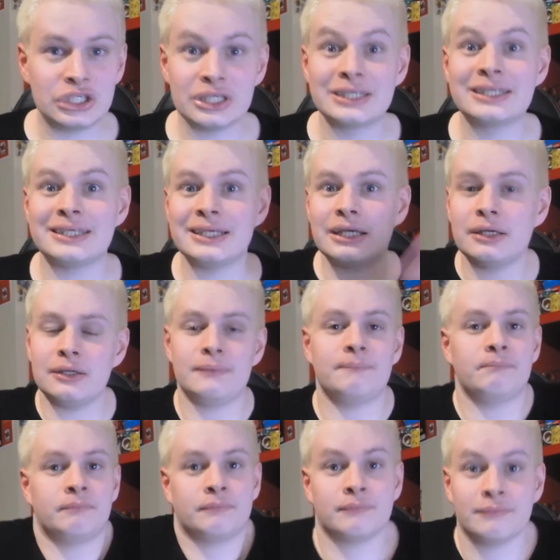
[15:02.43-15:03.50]
just...
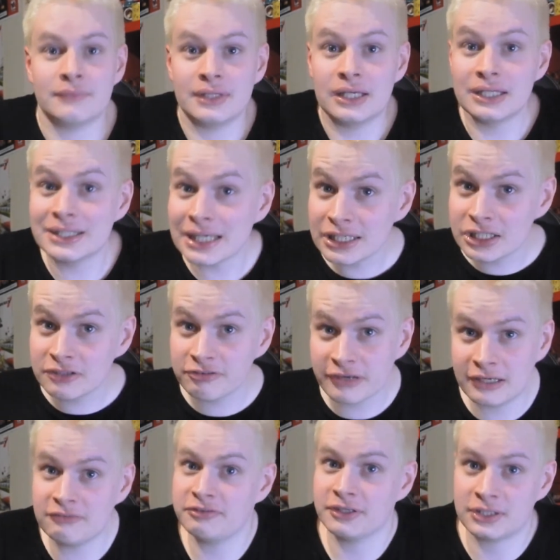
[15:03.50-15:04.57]
It's edgy
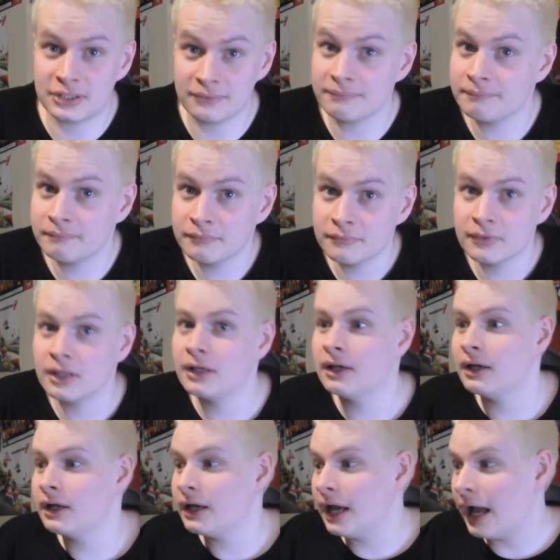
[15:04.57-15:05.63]
fanfiction.
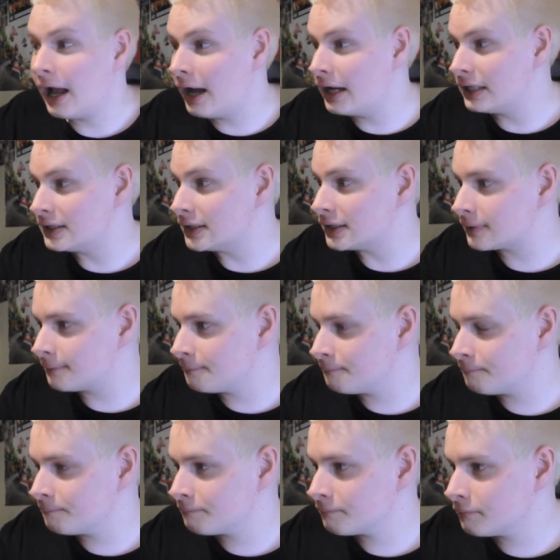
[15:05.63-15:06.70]
And,
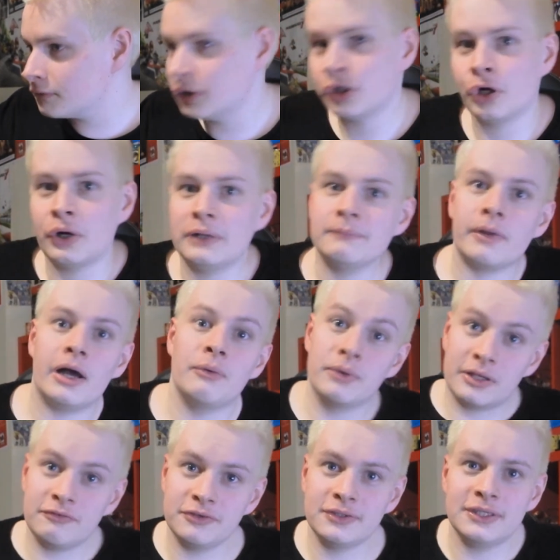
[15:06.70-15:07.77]
you know what? I will
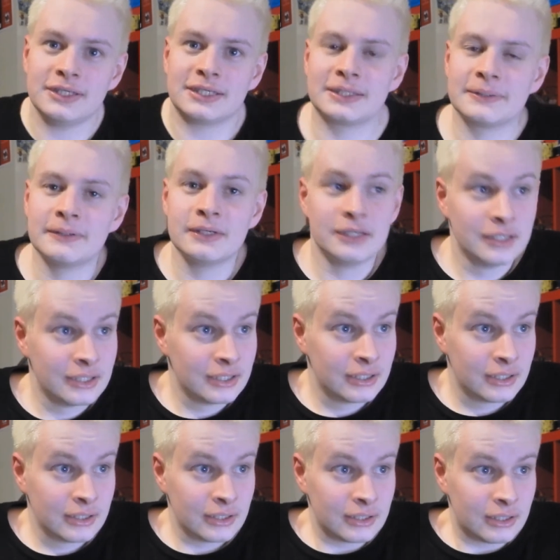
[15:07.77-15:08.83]
give you this.
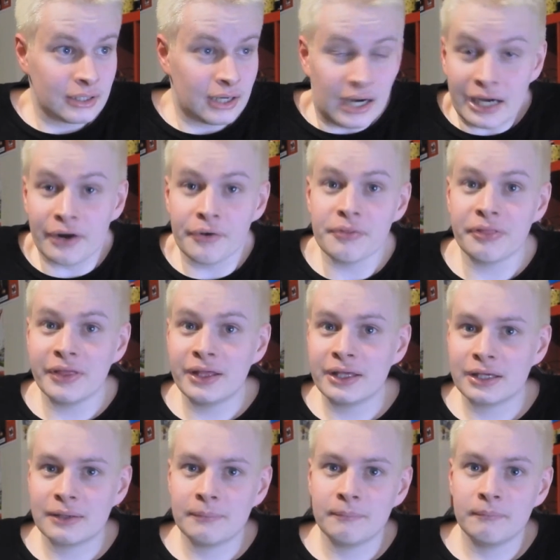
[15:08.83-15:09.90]
I don't
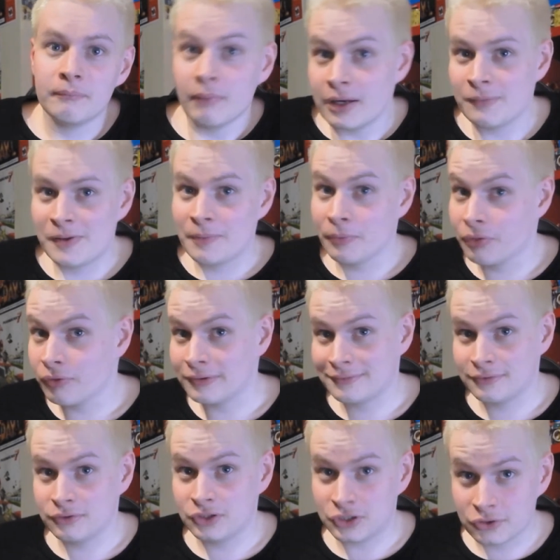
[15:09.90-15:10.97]
think many people thought
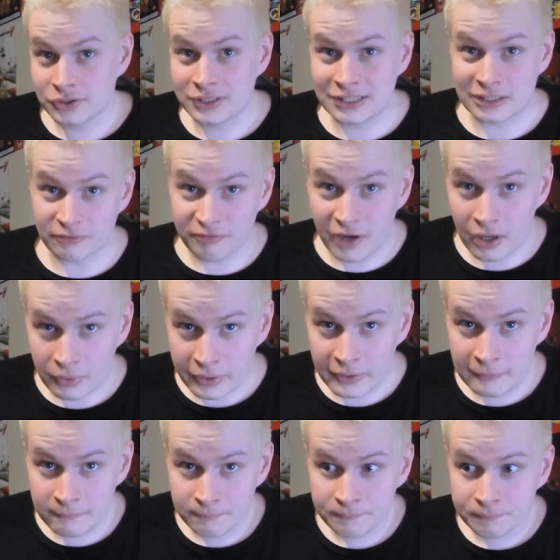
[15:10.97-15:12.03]
to use Yoshi
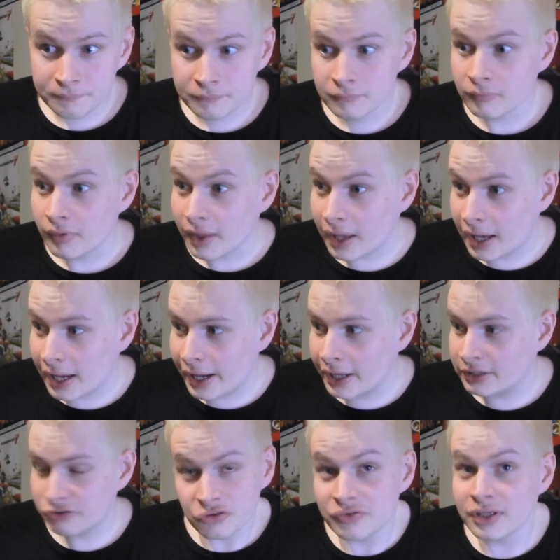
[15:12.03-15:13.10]
Safari,
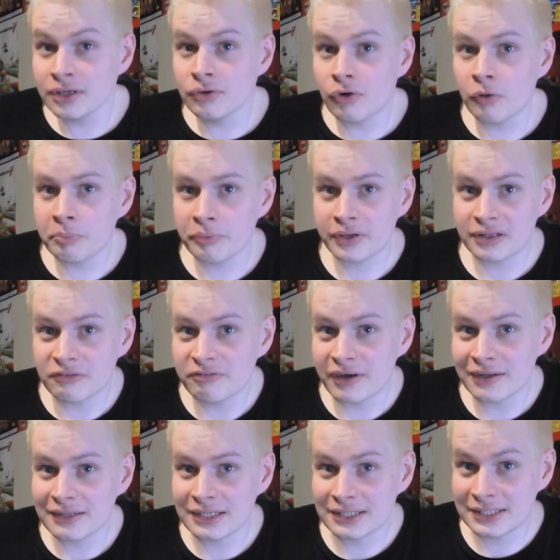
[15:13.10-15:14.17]
and you did incorporate the
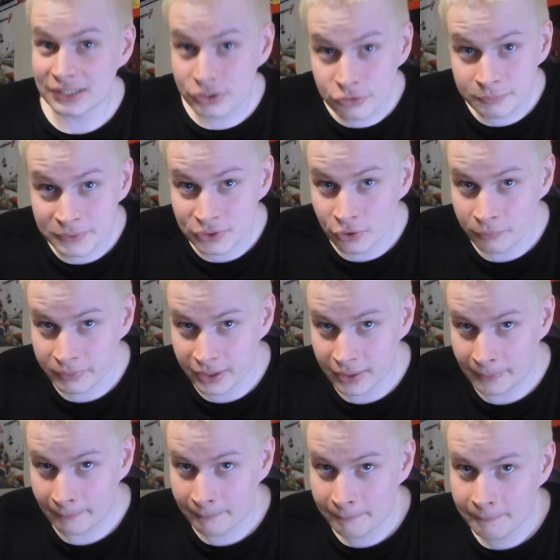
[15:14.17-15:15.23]
fact that it's a Super Scope
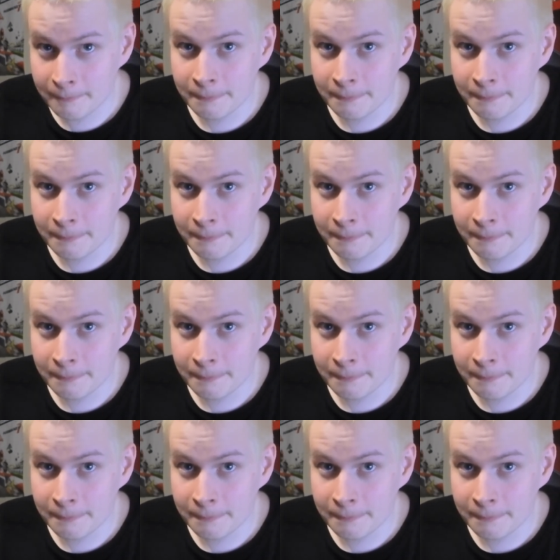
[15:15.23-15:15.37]
game.